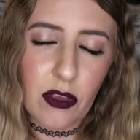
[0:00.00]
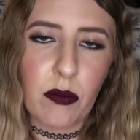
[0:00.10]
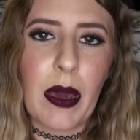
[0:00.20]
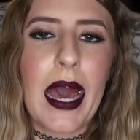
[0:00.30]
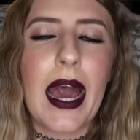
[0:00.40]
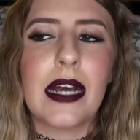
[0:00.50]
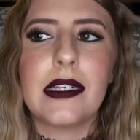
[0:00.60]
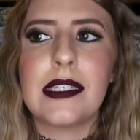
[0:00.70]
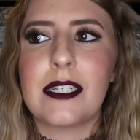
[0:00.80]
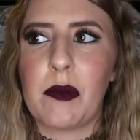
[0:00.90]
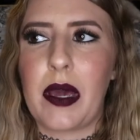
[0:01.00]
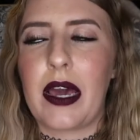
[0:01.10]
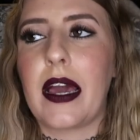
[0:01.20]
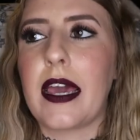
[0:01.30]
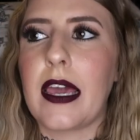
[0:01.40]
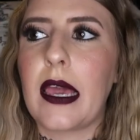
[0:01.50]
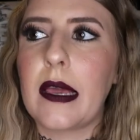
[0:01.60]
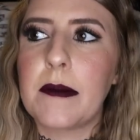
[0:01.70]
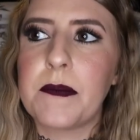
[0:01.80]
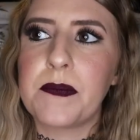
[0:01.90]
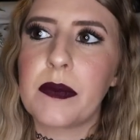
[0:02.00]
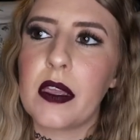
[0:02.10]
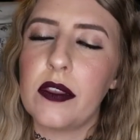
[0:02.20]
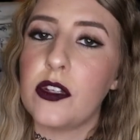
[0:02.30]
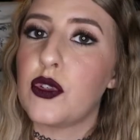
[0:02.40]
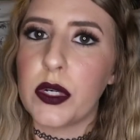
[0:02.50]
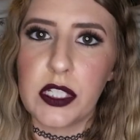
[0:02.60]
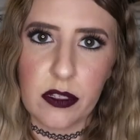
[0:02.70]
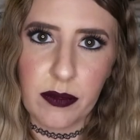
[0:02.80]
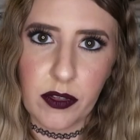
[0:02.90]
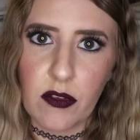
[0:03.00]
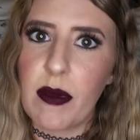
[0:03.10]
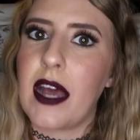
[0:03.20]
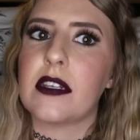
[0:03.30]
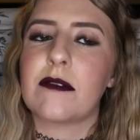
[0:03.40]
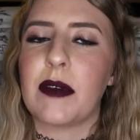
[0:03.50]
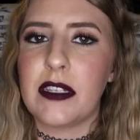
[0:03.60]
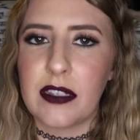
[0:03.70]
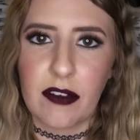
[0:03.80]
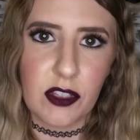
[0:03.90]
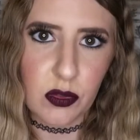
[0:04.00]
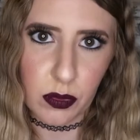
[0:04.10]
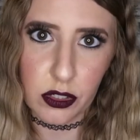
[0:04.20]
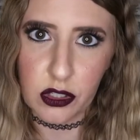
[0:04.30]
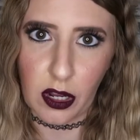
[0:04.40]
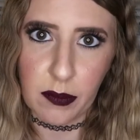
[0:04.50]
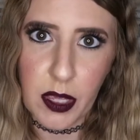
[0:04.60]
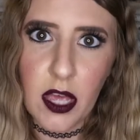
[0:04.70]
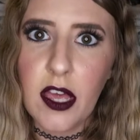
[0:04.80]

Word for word: You passed by the Droid Depot, you passed by Savi's Workshop,